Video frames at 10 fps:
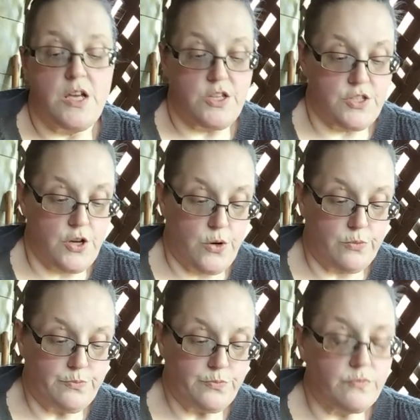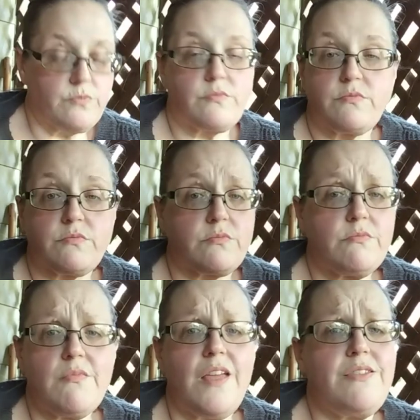So,
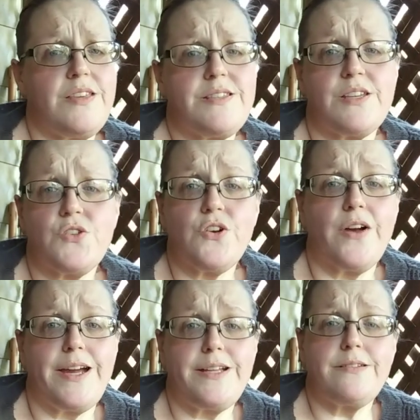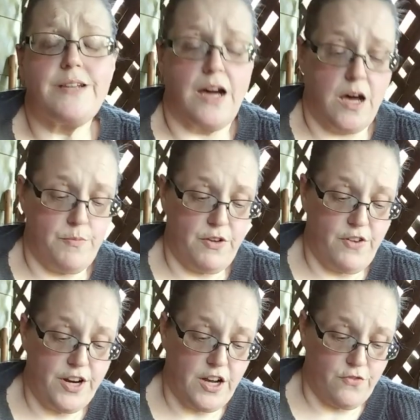these things are great. They're
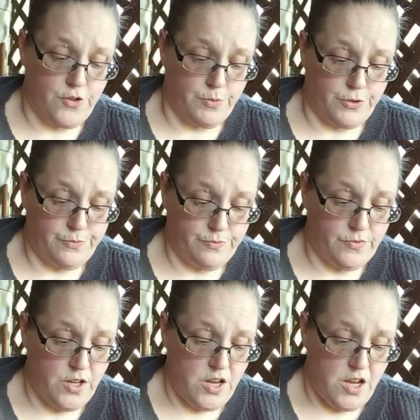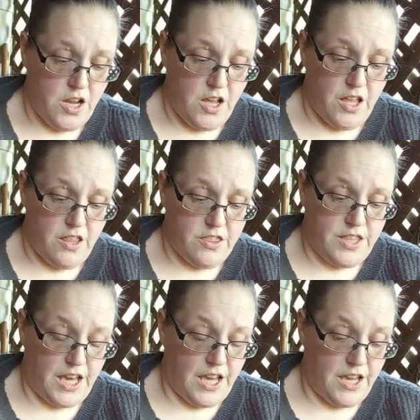very comfortable.
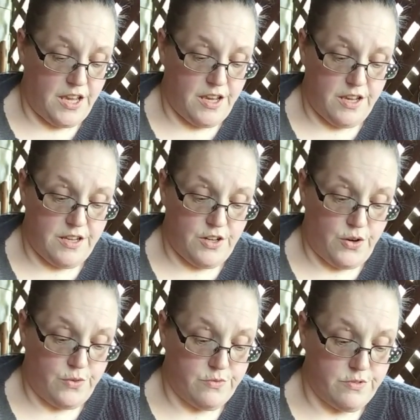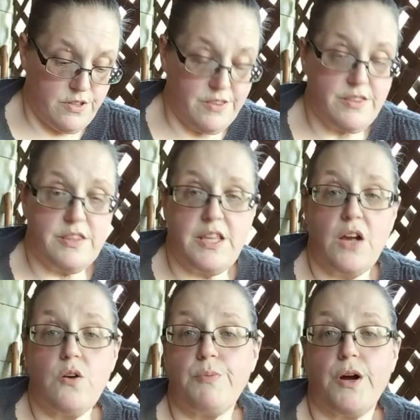They, they
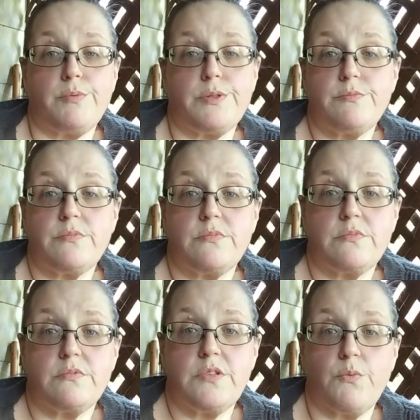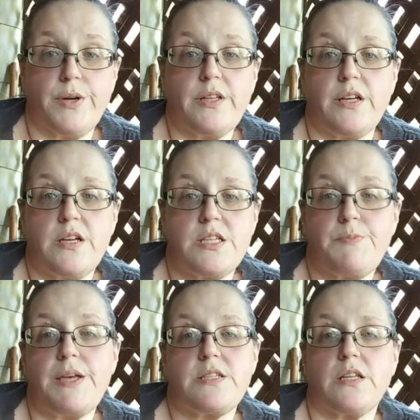aren't a problem, really, is
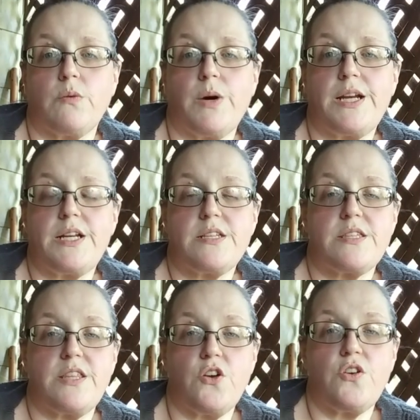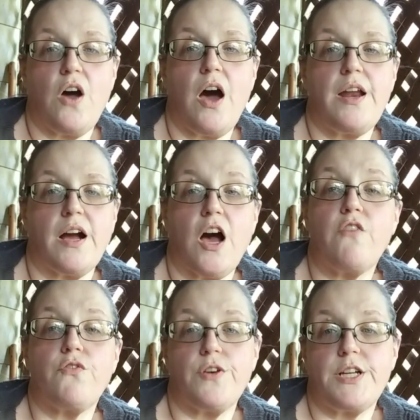basically what it is. They're not a
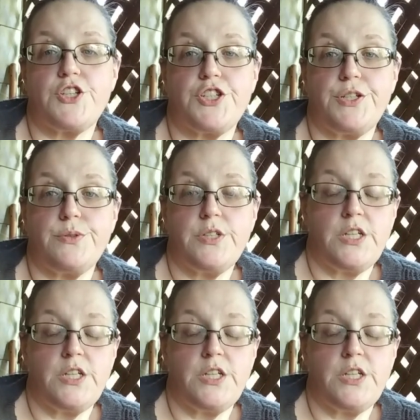comfort issue.